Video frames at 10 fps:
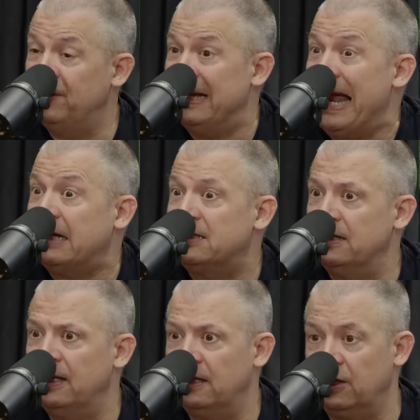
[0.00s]
connect
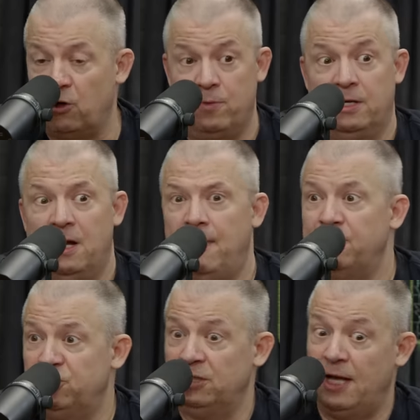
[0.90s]
and then like, oh my god,
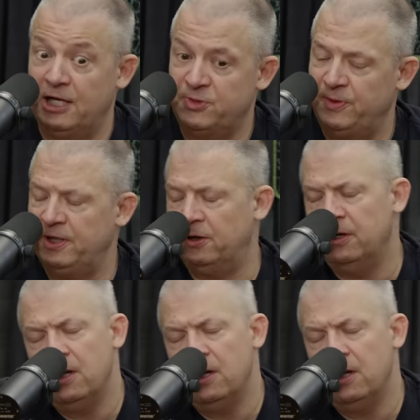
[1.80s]
maybe she likes me, you know.